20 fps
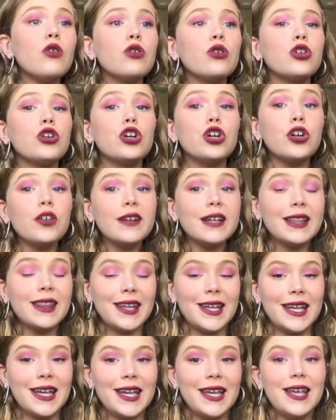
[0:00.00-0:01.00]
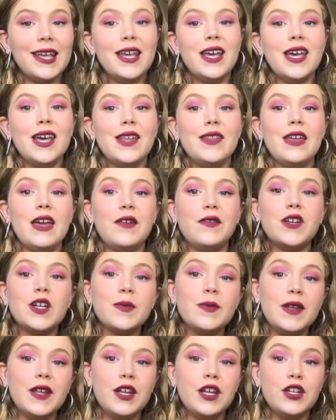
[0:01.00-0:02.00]
Currently, they've
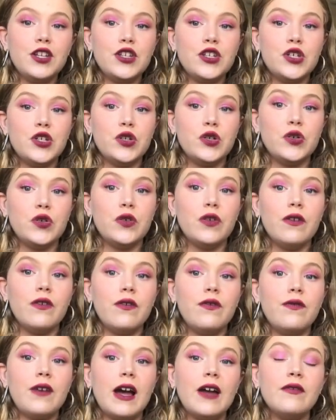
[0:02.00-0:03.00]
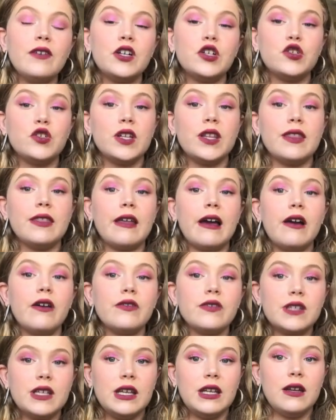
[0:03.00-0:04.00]
committed to
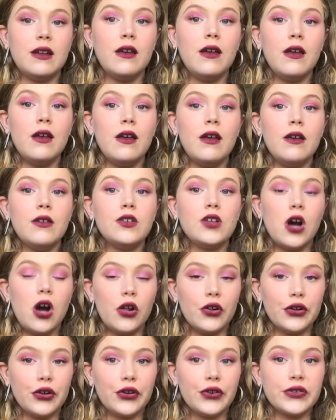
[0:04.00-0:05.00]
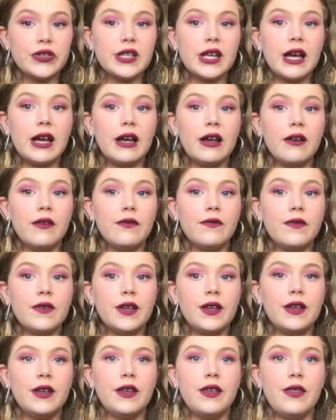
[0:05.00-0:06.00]
$500,000 of
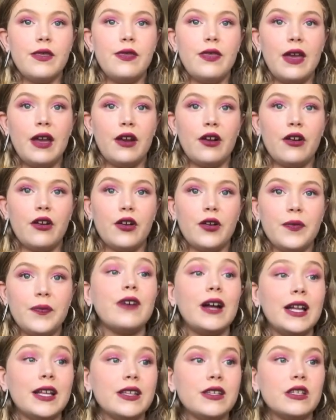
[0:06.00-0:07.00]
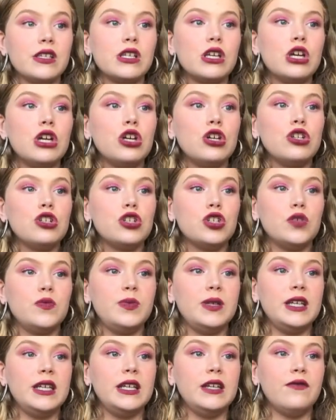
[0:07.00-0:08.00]
their funds to
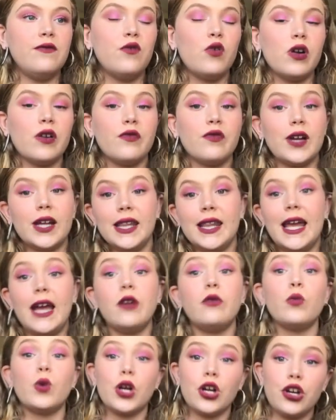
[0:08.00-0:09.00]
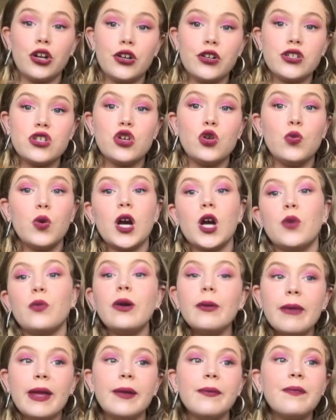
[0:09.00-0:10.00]
be for frontline workers who are
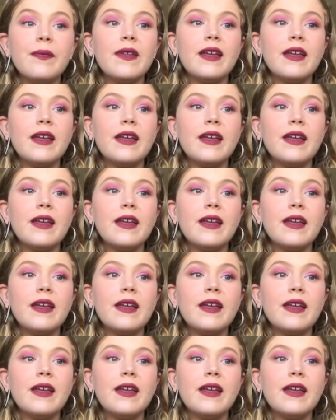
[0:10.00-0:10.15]
women.